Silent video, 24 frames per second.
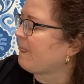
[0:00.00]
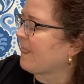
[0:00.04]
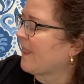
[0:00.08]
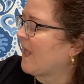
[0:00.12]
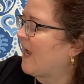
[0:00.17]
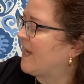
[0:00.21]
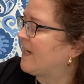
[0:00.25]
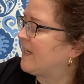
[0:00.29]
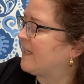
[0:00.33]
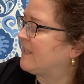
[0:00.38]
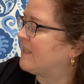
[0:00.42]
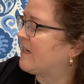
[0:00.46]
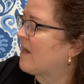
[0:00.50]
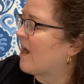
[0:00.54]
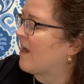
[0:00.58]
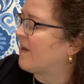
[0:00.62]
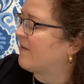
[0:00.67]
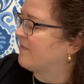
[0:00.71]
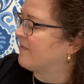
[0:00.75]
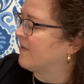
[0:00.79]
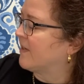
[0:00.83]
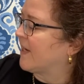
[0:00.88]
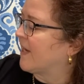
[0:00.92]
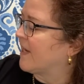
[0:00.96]
"I did not
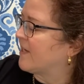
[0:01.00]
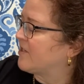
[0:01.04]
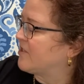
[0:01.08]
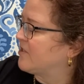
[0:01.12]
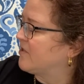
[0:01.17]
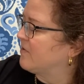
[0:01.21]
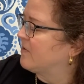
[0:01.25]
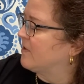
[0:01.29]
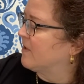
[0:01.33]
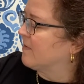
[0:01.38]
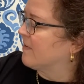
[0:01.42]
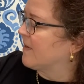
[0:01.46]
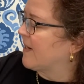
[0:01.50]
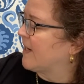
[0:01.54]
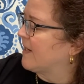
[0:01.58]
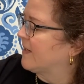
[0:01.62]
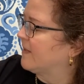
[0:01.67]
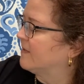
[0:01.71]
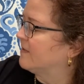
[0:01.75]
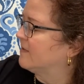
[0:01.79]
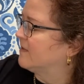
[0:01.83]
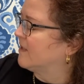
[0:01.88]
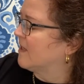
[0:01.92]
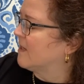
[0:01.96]
forget you, Garang,"
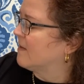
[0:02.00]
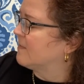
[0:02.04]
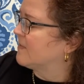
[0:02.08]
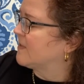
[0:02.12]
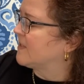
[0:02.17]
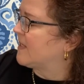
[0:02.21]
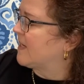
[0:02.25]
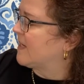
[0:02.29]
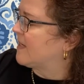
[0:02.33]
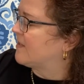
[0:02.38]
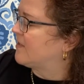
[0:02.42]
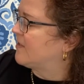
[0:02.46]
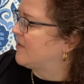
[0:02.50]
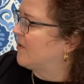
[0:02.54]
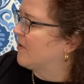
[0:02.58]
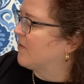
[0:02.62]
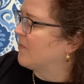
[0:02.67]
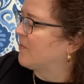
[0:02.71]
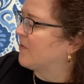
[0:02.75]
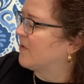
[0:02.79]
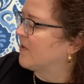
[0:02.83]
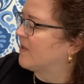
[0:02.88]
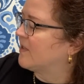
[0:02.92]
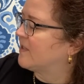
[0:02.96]
Tom said. "Your
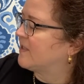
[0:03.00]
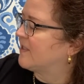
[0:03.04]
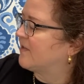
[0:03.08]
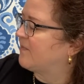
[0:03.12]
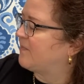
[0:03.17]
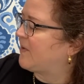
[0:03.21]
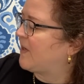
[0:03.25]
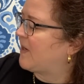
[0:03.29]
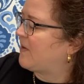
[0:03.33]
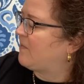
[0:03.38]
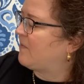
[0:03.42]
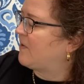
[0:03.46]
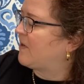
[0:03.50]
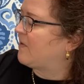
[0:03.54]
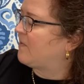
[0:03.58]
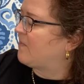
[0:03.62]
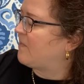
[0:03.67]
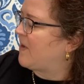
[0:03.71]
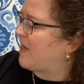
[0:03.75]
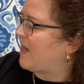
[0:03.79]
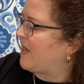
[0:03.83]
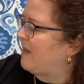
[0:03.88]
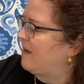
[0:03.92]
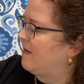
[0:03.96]
words have been with
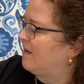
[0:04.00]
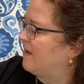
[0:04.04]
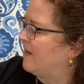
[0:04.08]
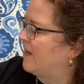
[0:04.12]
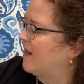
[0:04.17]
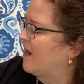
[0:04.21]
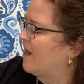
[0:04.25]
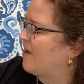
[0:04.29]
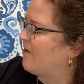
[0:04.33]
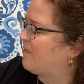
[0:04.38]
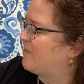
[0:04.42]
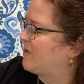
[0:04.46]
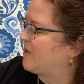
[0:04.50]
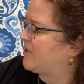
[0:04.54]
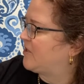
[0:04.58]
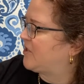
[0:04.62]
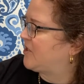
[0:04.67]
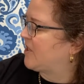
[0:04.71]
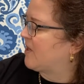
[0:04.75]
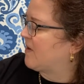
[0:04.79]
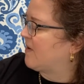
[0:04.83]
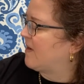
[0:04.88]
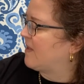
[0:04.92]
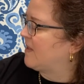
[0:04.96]
me, and I have been
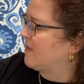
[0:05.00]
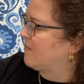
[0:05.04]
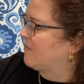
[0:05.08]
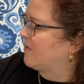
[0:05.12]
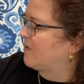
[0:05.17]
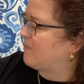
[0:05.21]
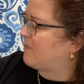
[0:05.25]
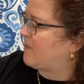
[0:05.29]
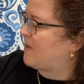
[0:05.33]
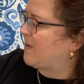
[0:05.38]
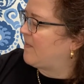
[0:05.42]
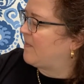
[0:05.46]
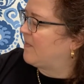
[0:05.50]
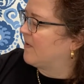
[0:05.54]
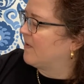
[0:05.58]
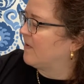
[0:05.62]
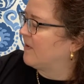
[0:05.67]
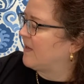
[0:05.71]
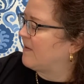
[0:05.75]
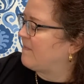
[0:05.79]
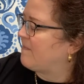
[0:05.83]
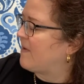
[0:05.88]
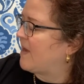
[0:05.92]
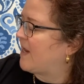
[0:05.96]
sharing them with people
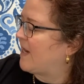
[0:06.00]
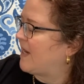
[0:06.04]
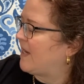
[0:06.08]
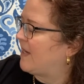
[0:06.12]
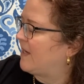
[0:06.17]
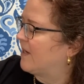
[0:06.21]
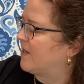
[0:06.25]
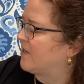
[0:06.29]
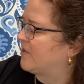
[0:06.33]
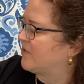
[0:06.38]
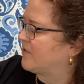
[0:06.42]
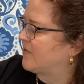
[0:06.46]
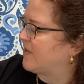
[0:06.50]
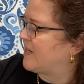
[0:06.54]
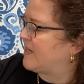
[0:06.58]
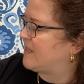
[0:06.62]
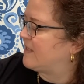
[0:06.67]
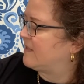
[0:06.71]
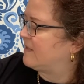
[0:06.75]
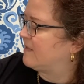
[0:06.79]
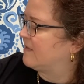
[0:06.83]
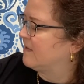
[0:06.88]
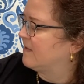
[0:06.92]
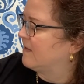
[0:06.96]
in many
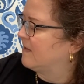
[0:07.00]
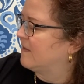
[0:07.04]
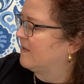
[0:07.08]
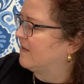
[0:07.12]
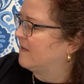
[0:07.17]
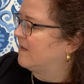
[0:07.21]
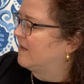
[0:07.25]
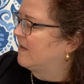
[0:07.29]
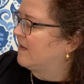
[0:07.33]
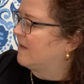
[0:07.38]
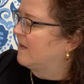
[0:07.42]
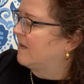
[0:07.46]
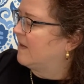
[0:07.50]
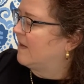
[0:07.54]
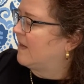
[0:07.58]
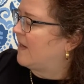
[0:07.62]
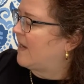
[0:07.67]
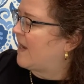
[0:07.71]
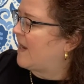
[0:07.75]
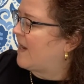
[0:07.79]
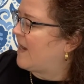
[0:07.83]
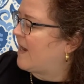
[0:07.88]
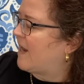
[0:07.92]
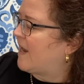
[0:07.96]
countries.
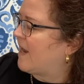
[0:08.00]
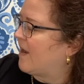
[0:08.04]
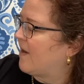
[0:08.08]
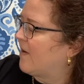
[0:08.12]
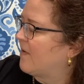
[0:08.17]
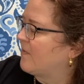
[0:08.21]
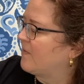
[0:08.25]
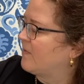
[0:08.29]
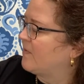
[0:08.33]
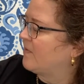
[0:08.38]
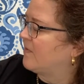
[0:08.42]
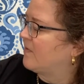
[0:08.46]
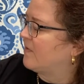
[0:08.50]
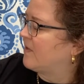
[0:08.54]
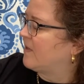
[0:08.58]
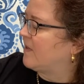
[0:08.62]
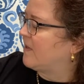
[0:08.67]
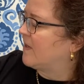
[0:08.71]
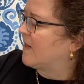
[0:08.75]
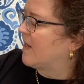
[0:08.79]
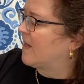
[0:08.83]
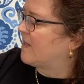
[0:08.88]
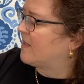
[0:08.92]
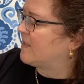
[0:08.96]
And now, the
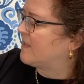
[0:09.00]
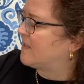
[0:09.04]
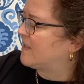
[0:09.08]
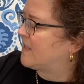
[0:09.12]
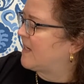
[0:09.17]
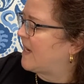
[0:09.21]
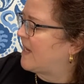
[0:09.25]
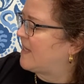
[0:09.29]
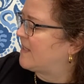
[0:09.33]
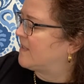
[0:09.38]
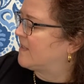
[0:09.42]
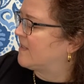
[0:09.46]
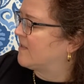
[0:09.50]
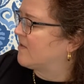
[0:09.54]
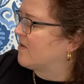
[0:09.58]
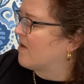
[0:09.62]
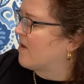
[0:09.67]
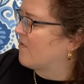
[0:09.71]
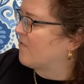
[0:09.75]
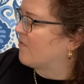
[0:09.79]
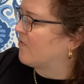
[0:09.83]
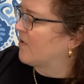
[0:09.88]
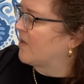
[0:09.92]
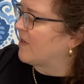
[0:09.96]
United States is
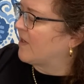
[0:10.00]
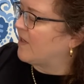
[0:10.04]
offering